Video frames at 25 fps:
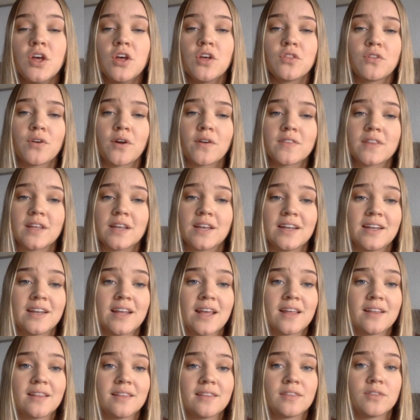throughout
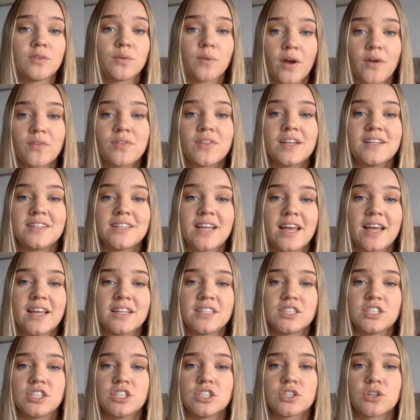the day
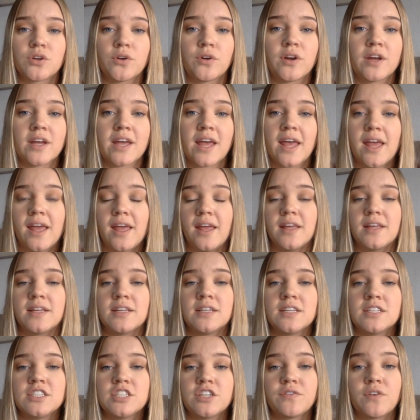to just create
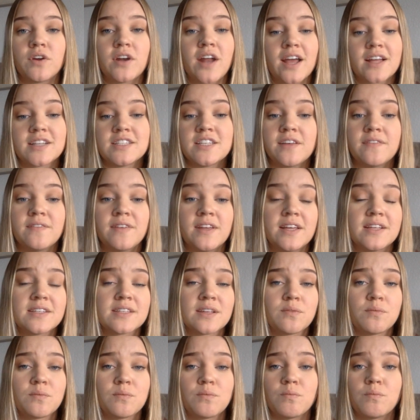different activities,
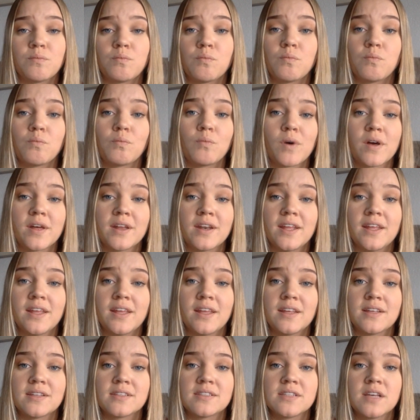and one
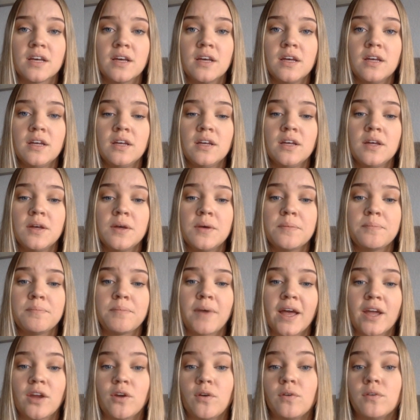is
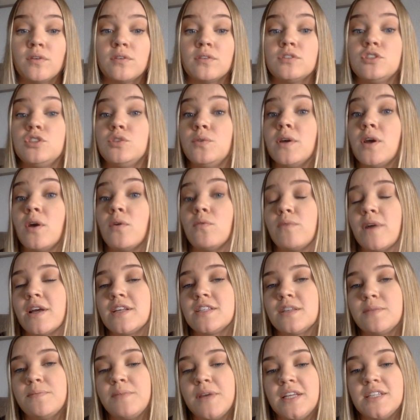by doing a
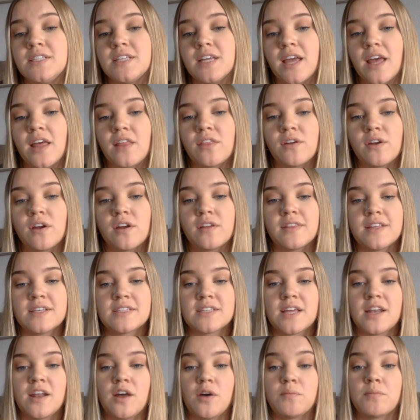recipe together. This
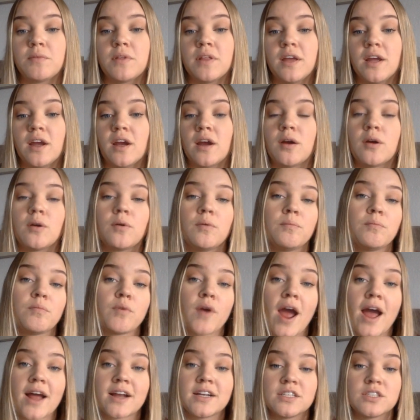can help Claire
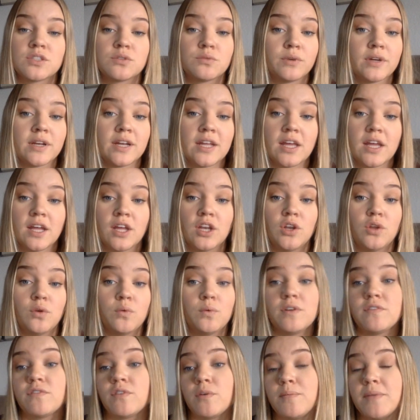practice reading new
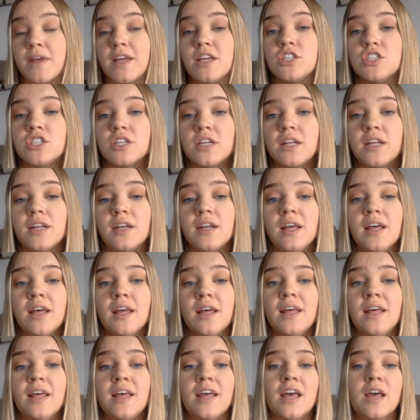information
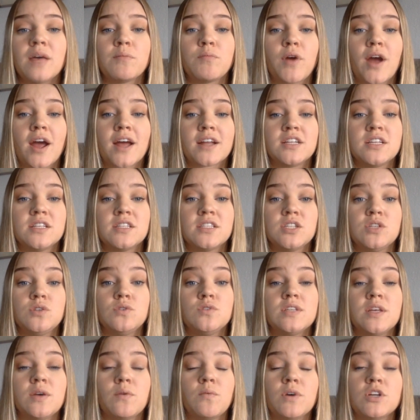and practice
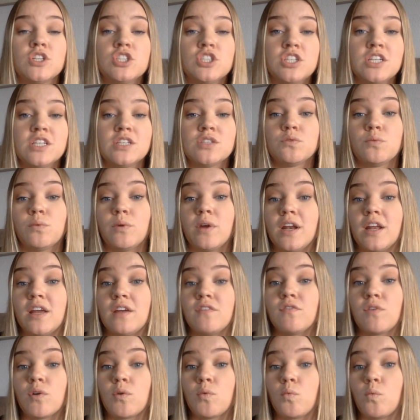using what she is reading
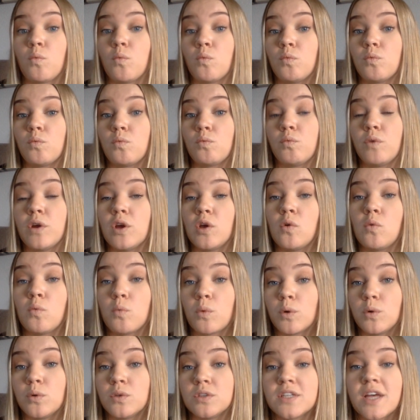for
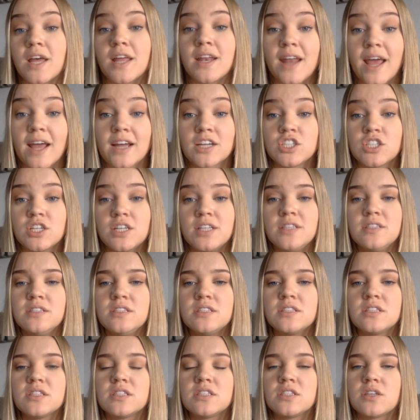real-world connections.
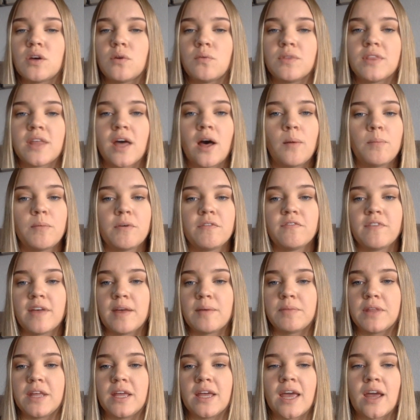So with the help of
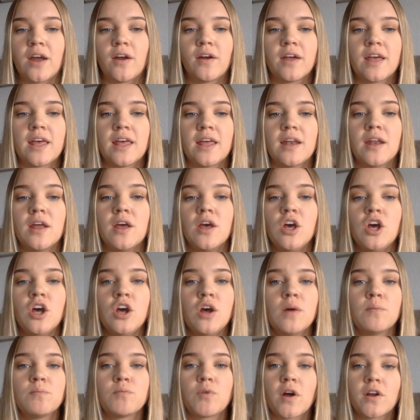family care, can
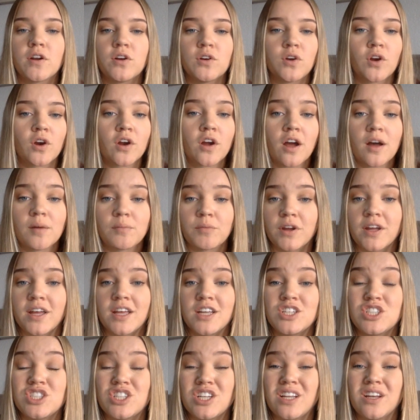broaden her
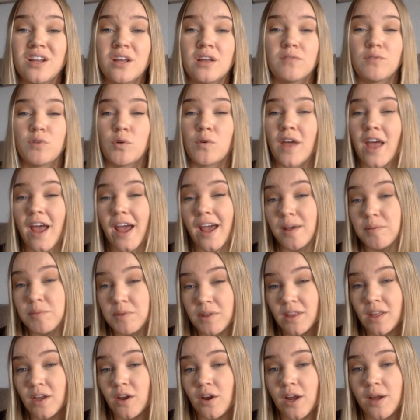comprehension and
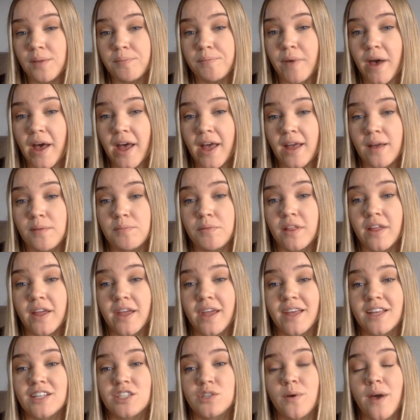vocabulary by
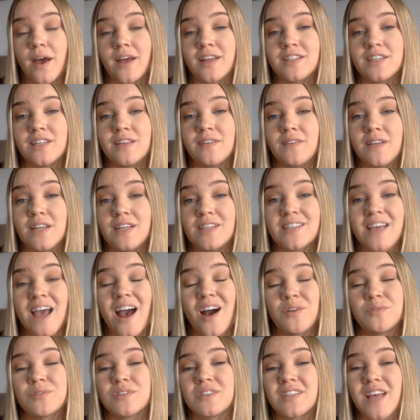applying it to activities
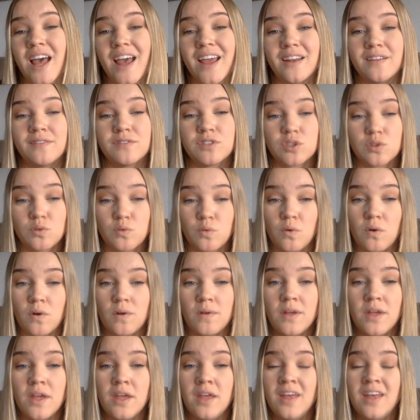outside of school.
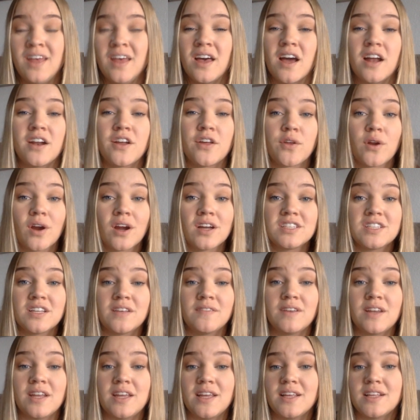Another
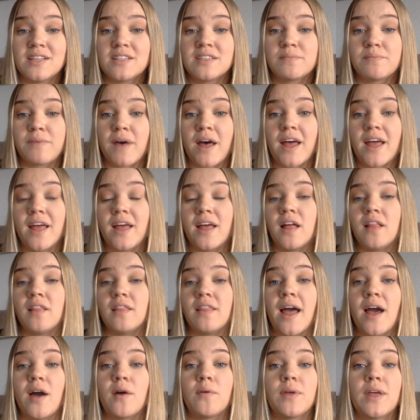activity is by
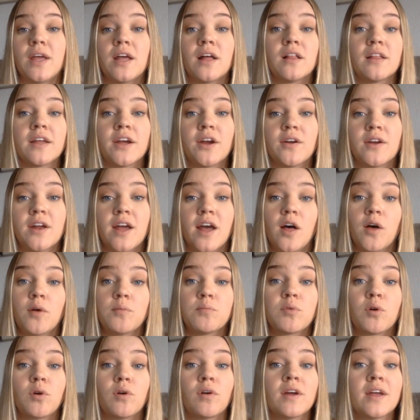allowing Claire to help
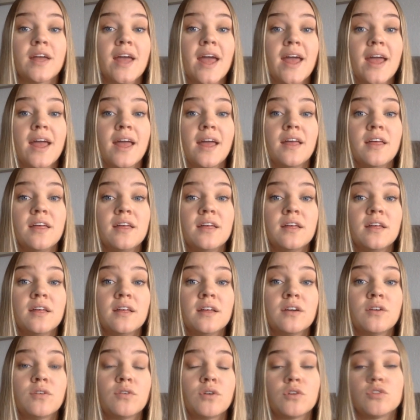create
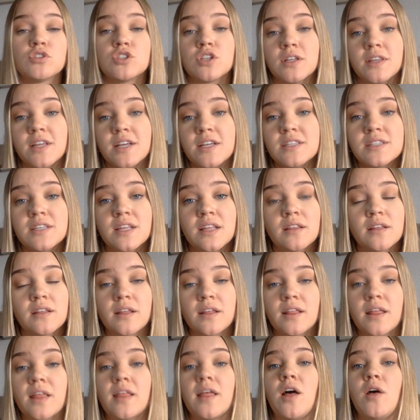grocery lists,
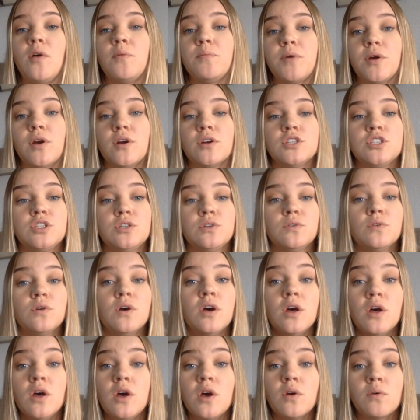help her to
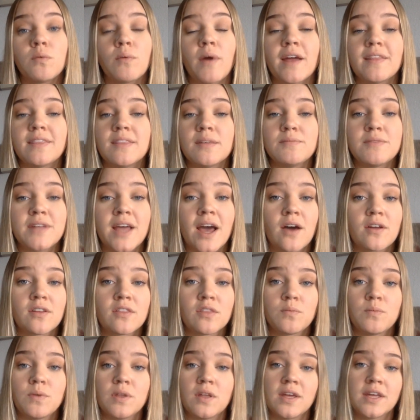write them down, and
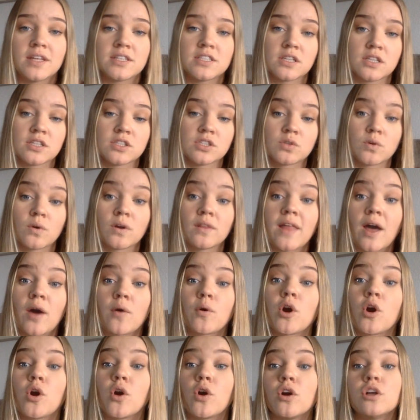then when you get to the store, allow
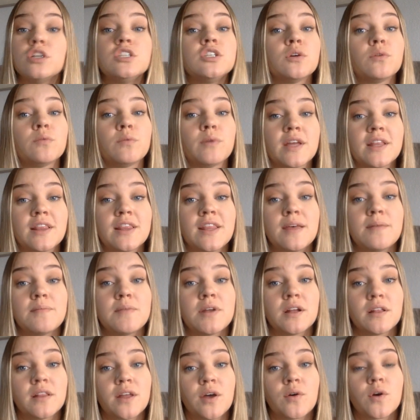her to read them
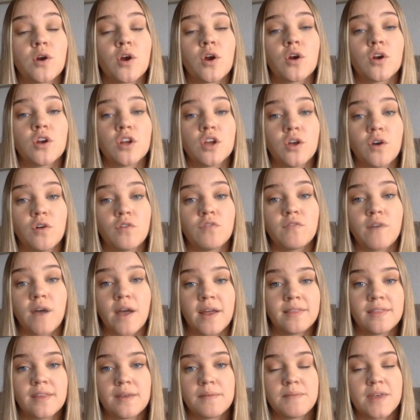and allow her to go
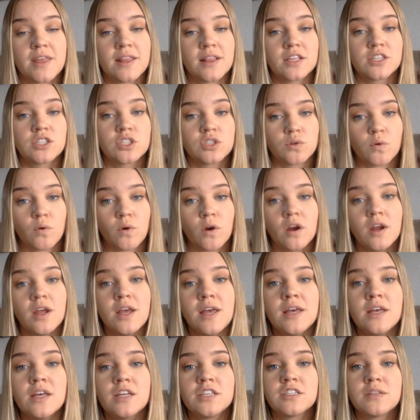find them in the store
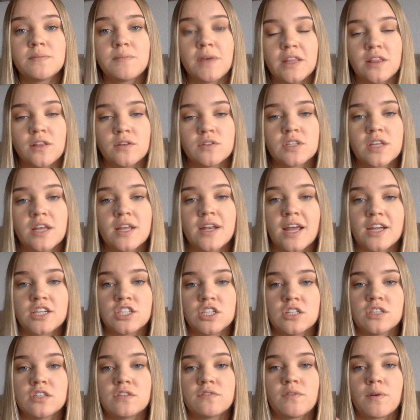to make those
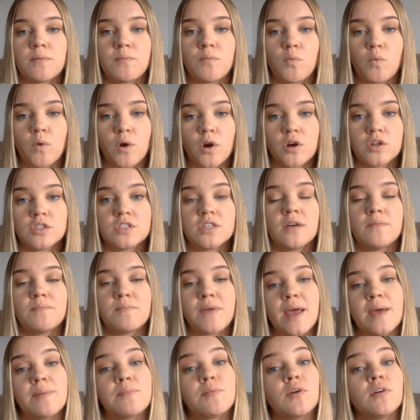connections from words on
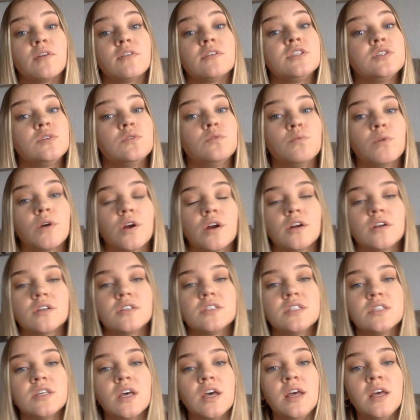paper to
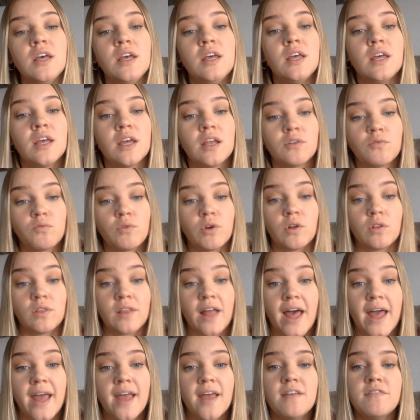words in real
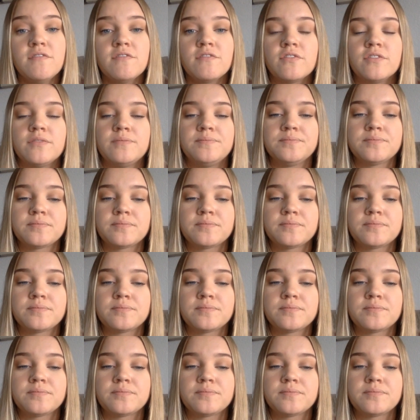life.